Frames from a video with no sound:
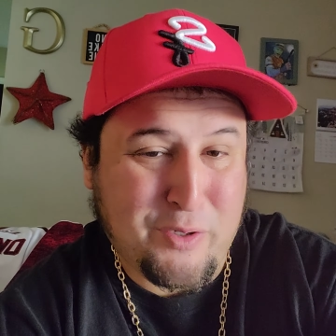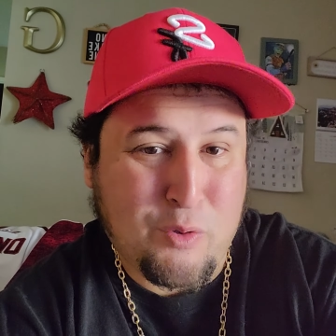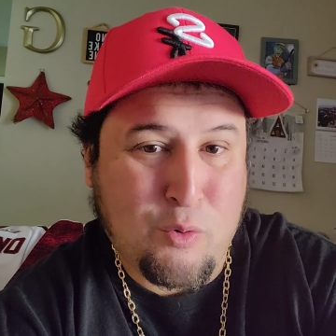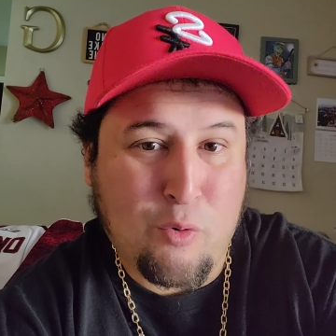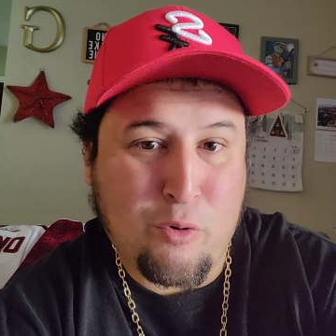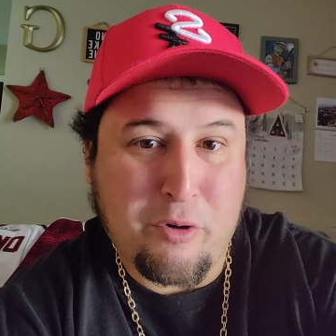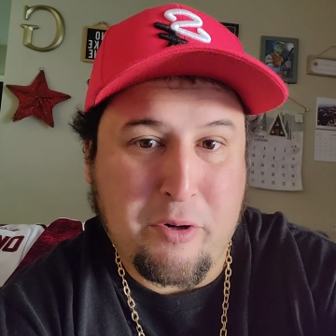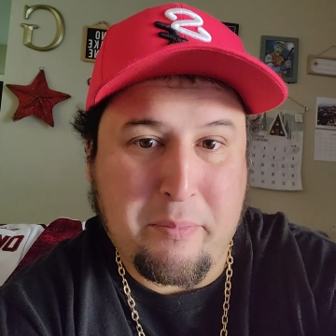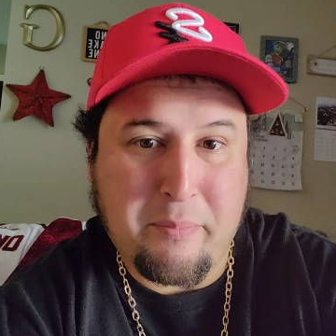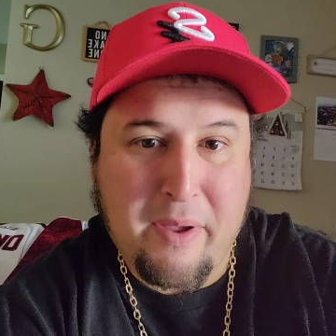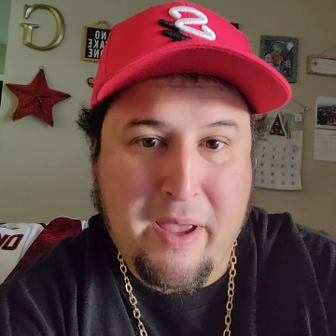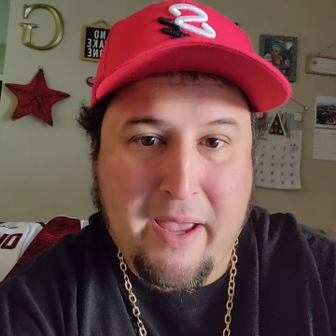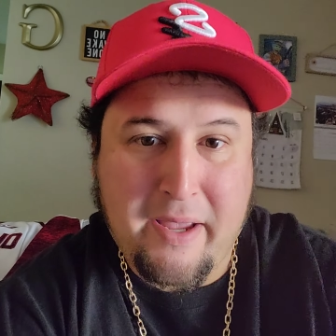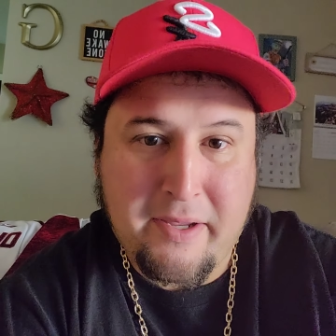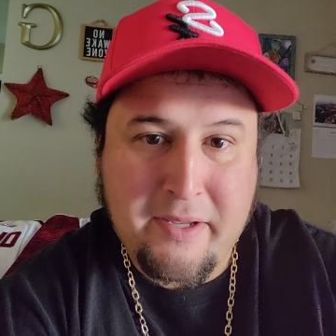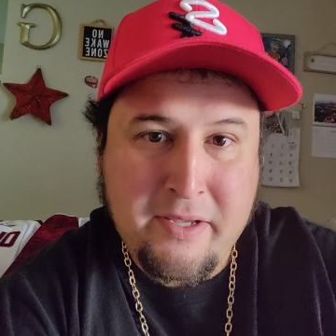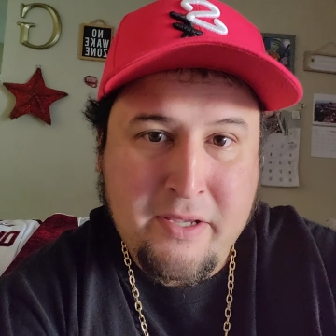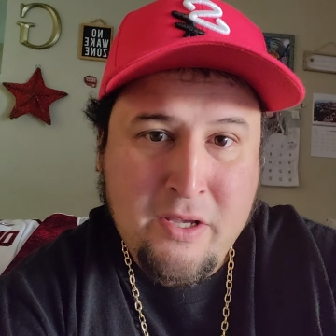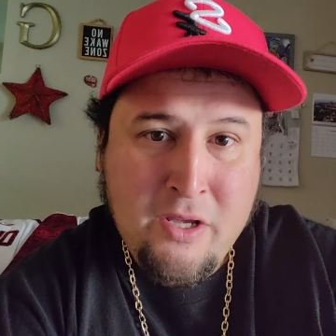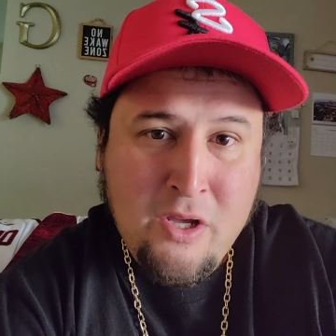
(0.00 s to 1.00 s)

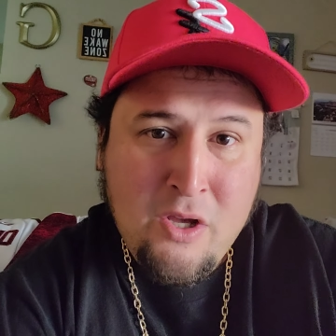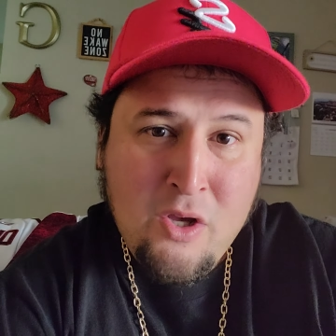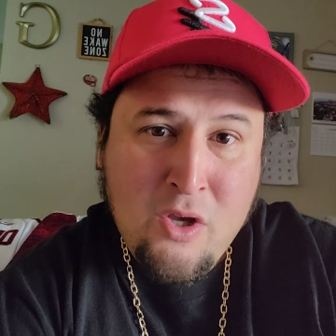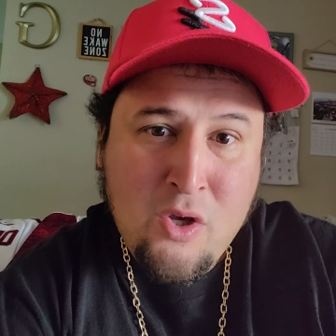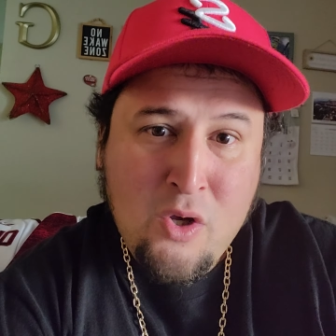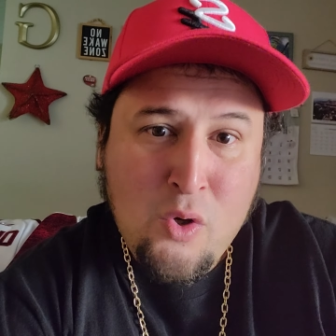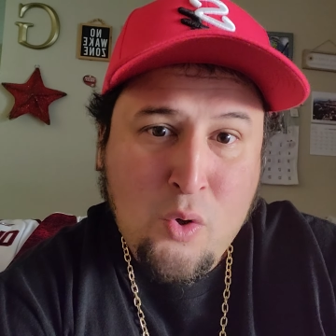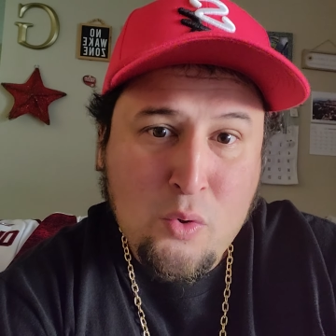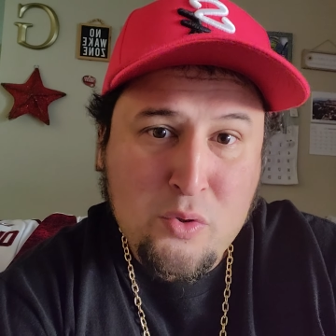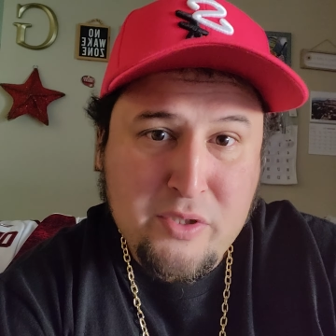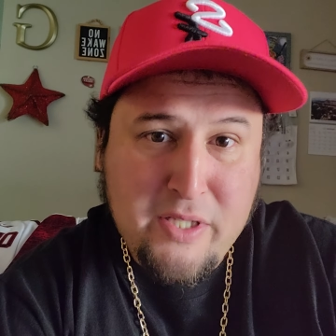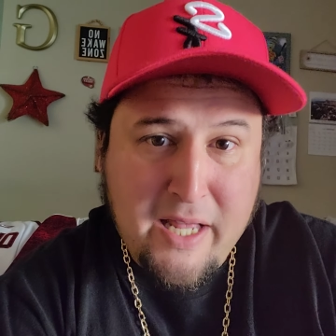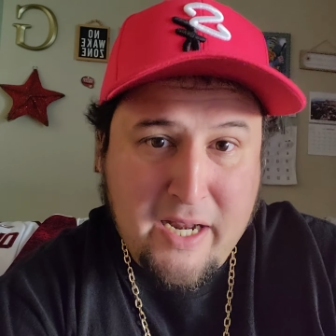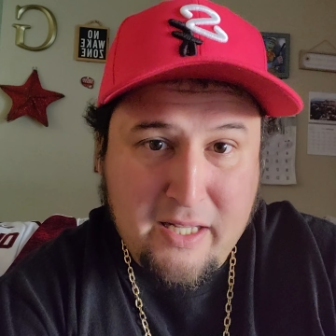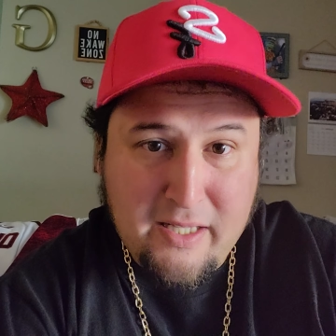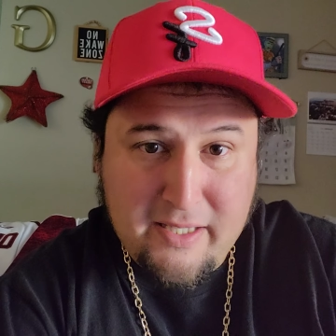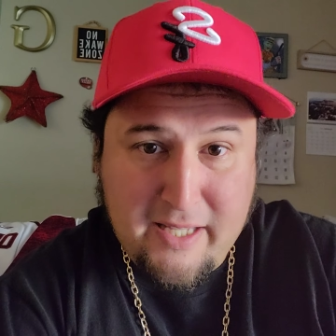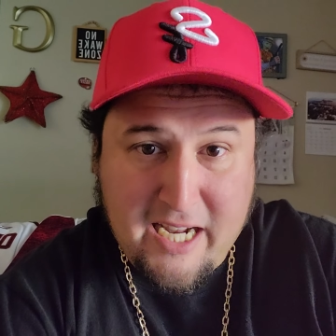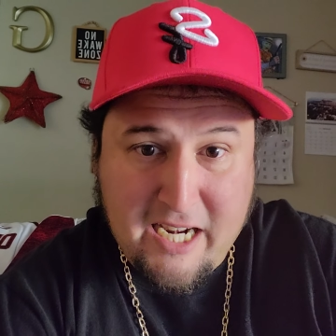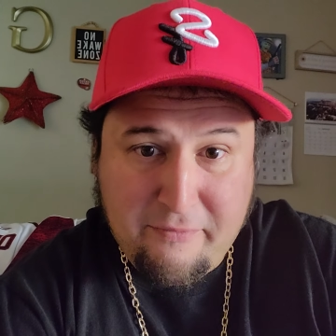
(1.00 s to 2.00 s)
quarterback who's got
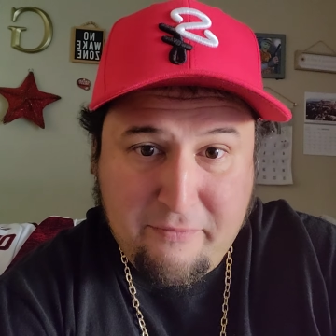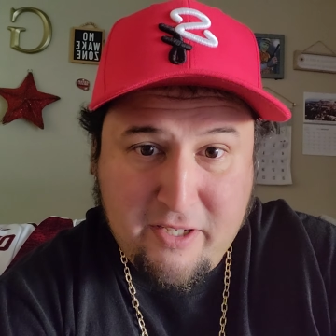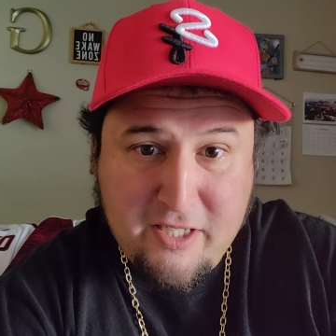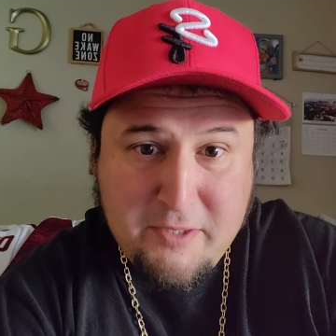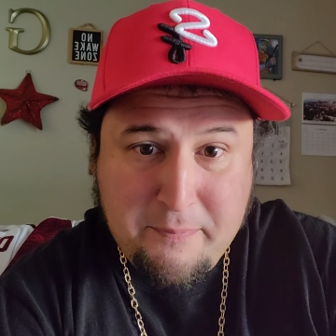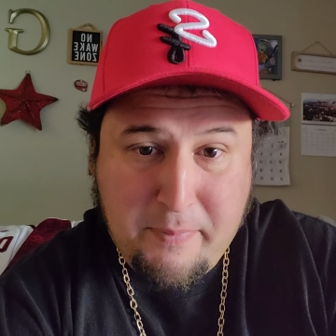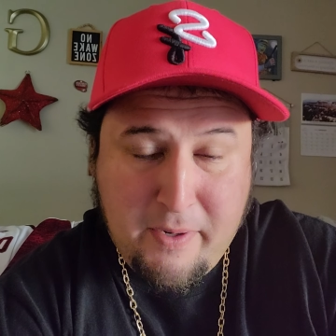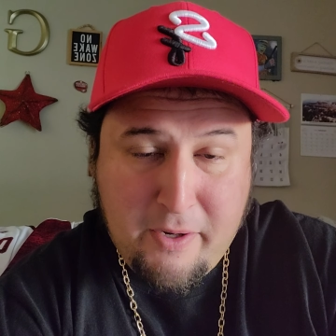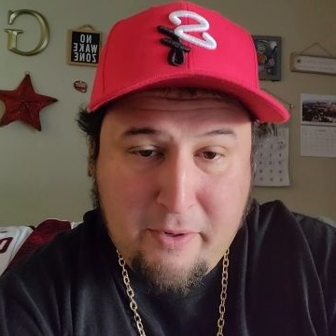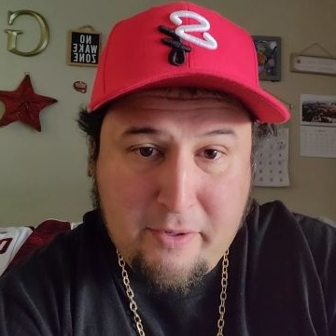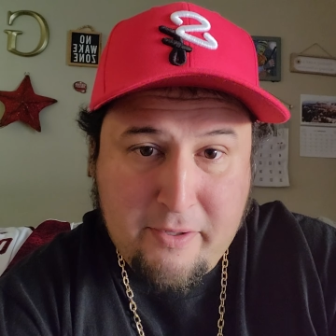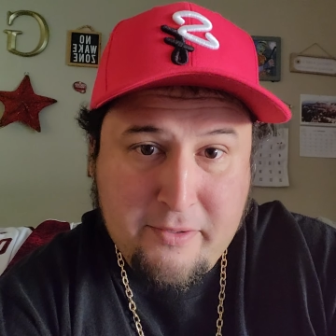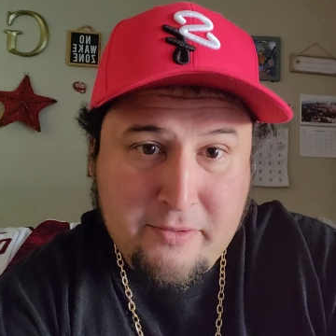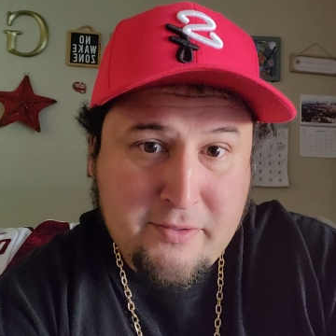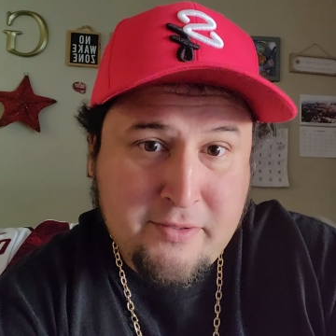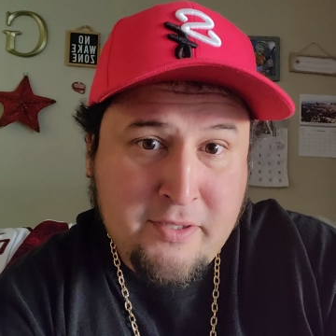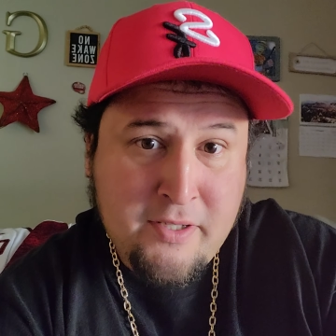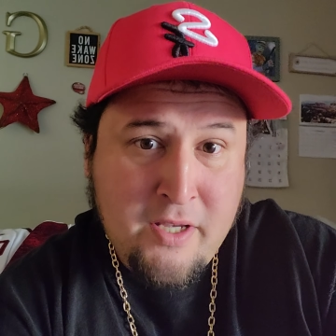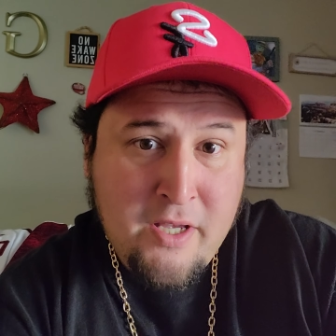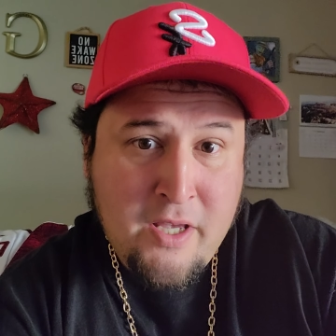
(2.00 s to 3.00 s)
a lot of
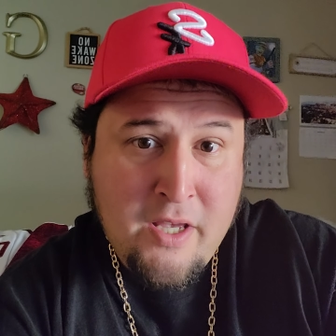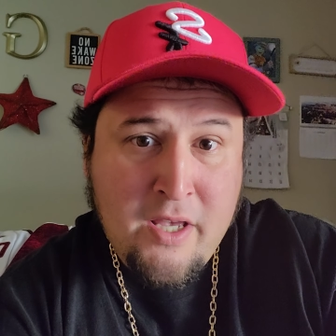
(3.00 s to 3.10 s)
experience